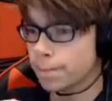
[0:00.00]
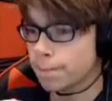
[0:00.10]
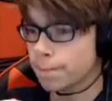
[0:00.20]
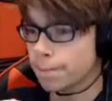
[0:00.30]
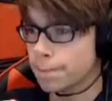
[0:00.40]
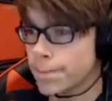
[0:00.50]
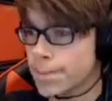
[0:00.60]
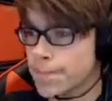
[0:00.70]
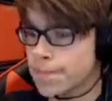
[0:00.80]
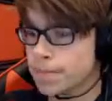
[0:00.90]

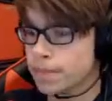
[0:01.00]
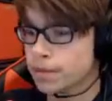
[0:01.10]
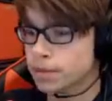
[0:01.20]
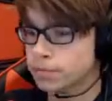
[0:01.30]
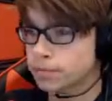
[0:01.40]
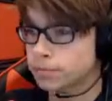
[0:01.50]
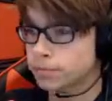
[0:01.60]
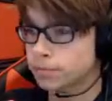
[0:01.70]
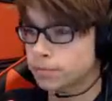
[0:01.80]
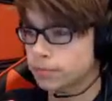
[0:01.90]

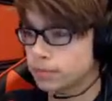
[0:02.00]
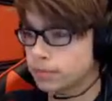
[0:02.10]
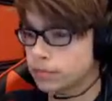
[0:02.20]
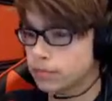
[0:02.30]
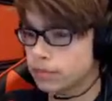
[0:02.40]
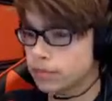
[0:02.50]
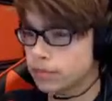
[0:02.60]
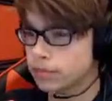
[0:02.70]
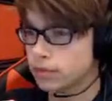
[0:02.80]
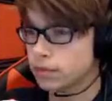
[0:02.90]

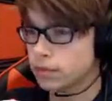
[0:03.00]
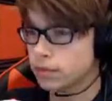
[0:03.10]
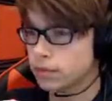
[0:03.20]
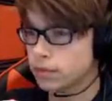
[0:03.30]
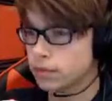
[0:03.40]
(silence)